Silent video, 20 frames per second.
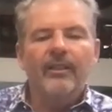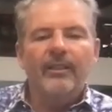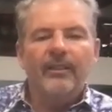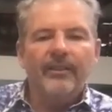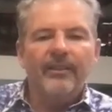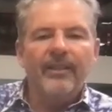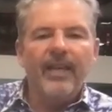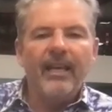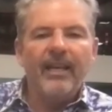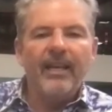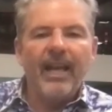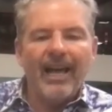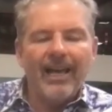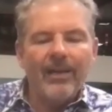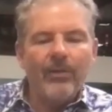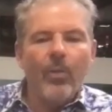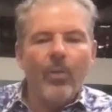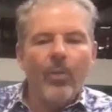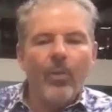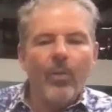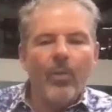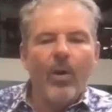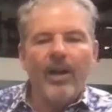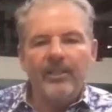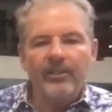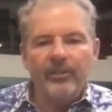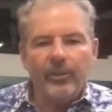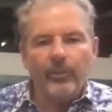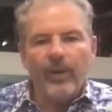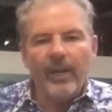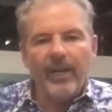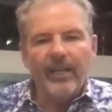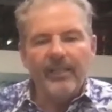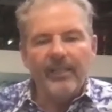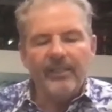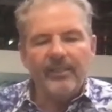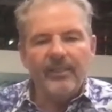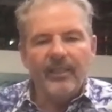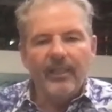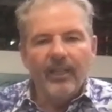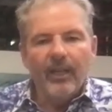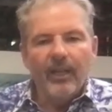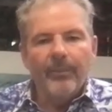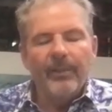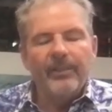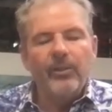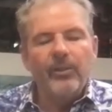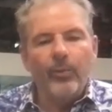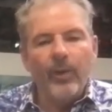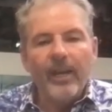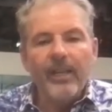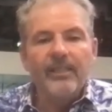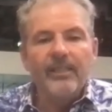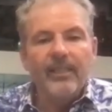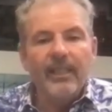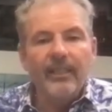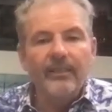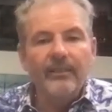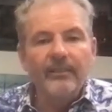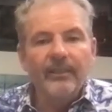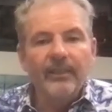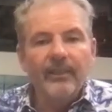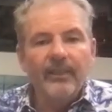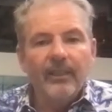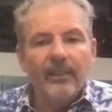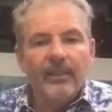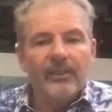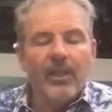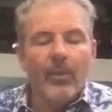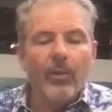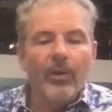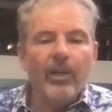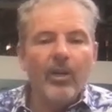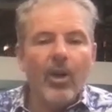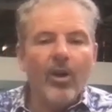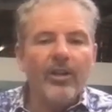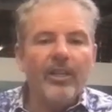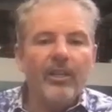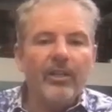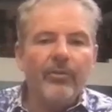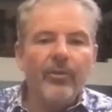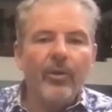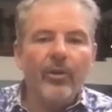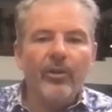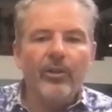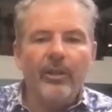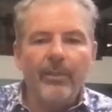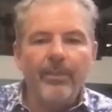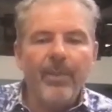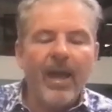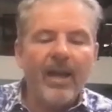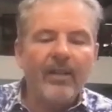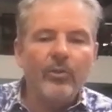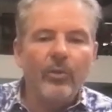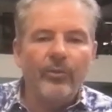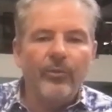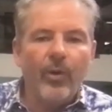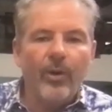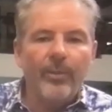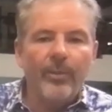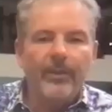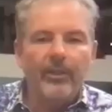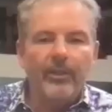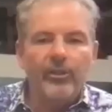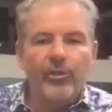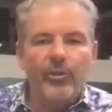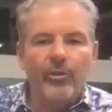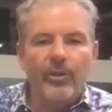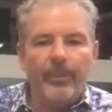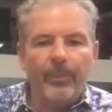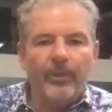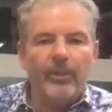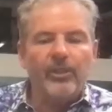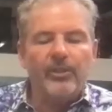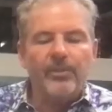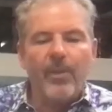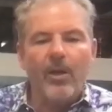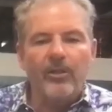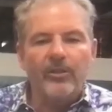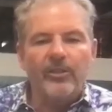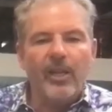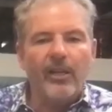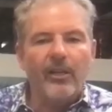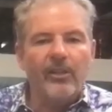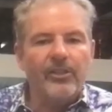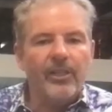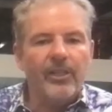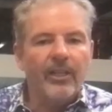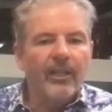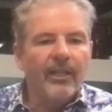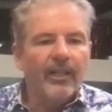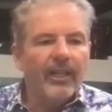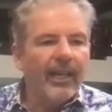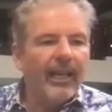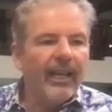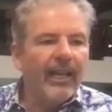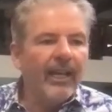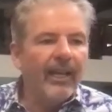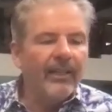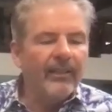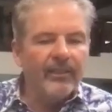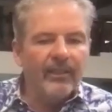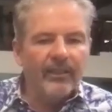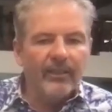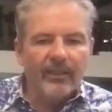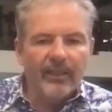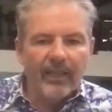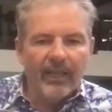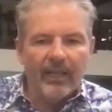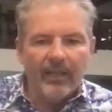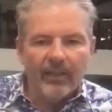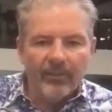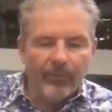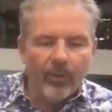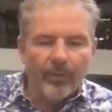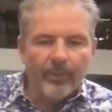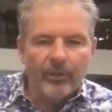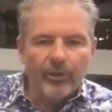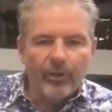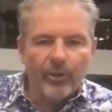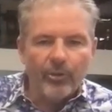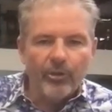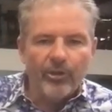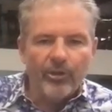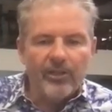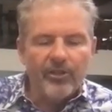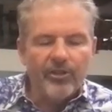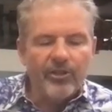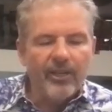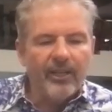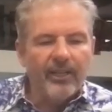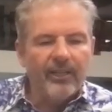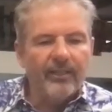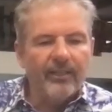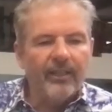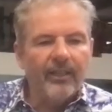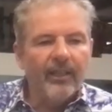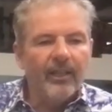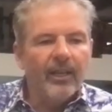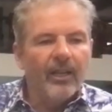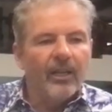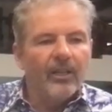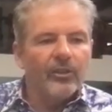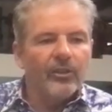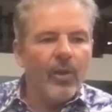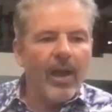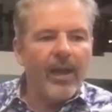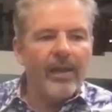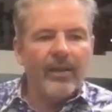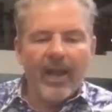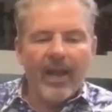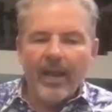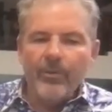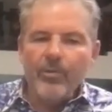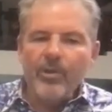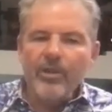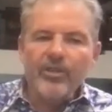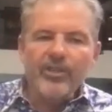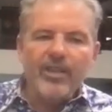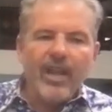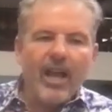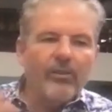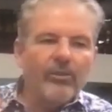that I wanted to race, but to race it, someone had already converted it back to a Formula Junior, put the smaller tires and a Formula Junior engine in it. So I reached out.